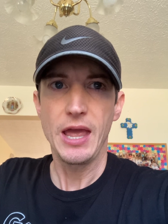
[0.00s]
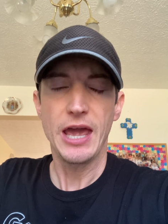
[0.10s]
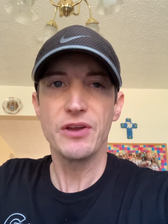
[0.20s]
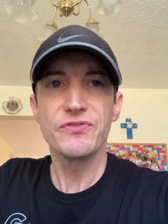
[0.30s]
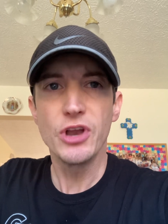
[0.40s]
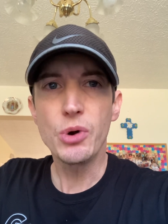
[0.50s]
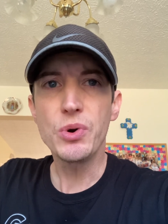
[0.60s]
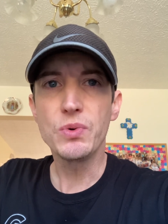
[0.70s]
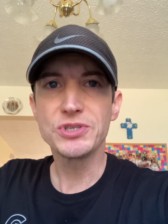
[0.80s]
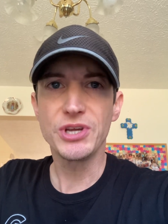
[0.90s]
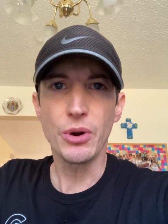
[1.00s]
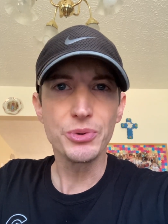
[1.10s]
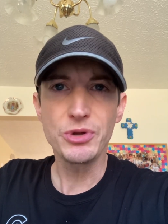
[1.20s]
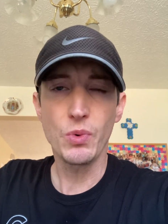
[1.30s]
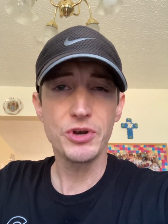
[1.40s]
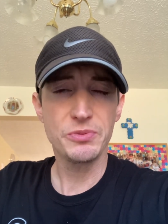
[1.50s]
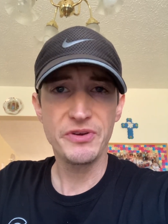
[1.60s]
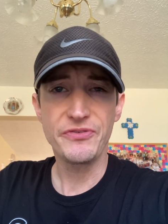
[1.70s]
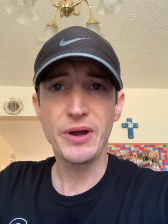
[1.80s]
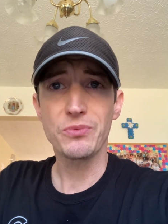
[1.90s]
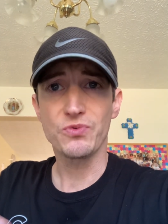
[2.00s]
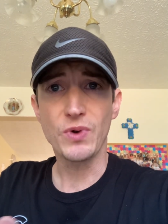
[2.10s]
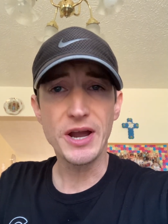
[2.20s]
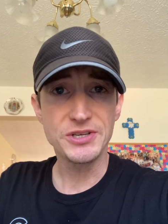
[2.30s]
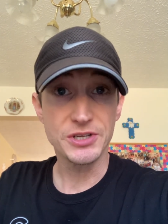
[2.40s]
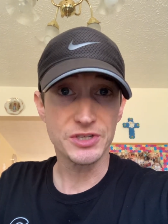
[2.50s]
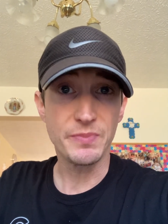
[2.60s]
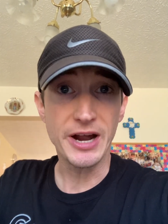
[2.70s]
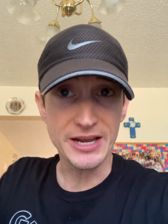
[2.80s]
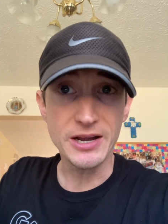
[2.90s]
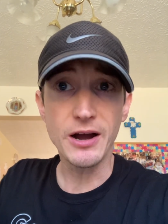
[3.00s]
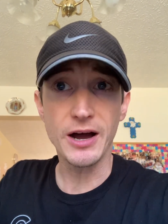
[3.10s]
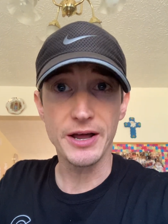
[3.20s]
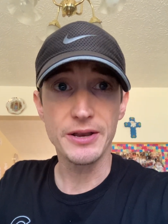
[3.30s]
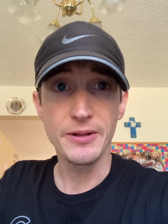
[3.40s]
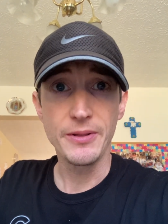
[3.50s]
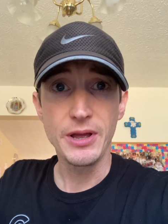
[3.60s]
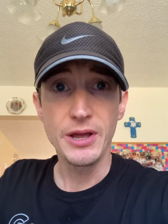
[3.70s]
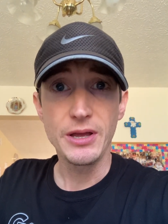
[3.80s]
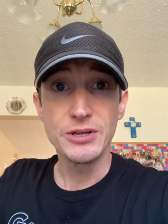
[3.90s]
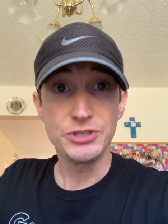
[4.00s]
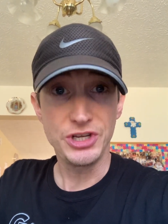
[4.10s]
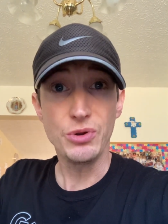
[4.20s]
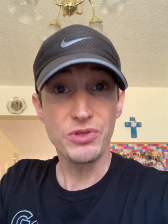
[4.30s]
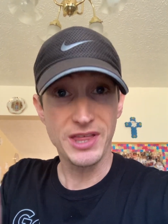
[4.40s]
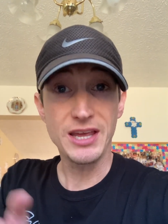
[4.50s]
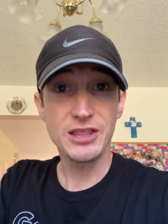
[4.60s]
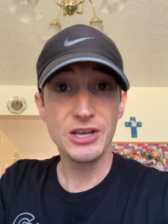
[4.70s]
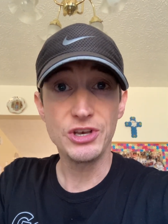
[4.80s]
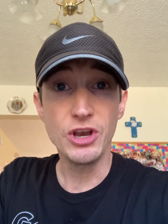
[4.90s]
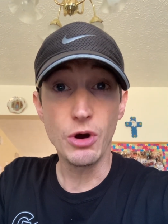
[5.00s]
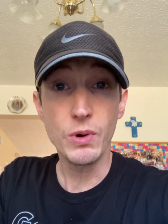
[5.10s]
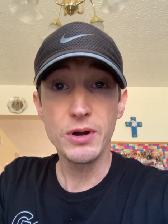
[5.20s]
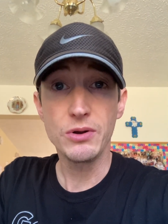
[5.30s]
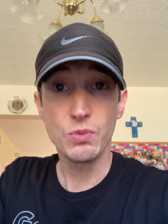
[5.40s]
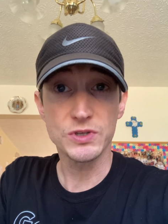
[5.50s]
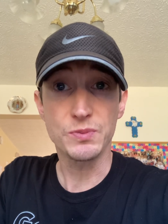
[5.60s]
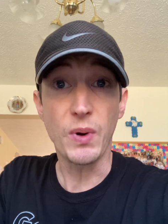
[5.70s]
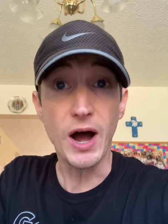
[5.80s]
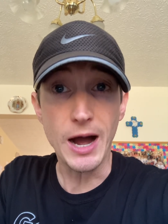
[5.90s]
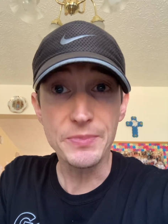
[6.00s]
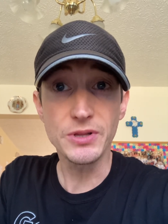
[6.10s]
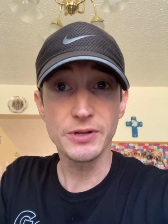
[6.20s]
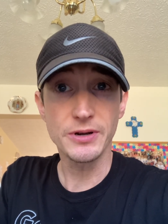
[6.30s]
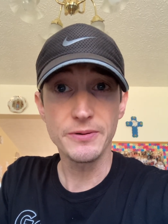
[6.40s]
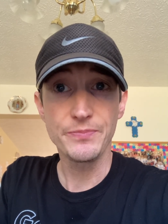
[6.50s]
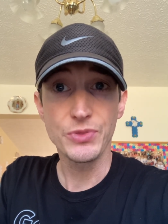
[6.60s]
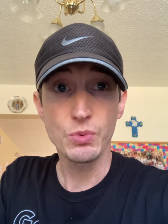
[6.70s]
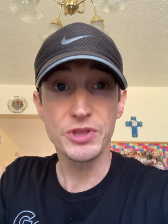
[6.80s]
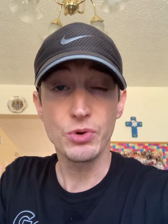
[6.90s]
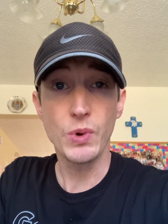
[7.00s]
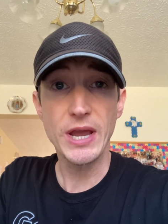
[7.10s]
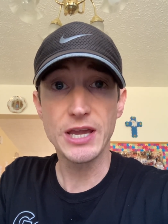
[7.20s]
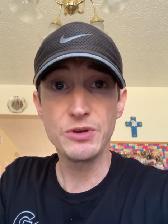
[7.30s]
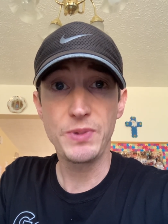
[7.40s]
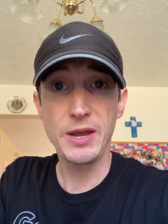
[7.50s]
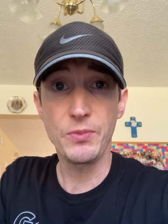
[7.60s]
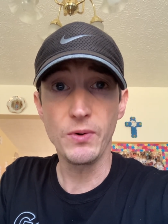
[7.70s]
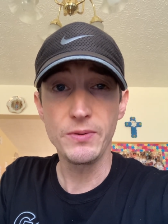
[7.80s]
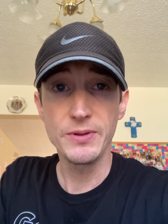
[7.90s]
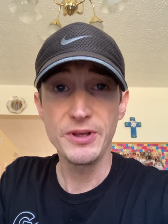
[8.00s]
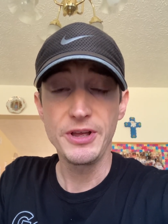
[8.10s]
And if Noah was the only one to be found righteous by God, do you think that Noah was popular with the wicked people?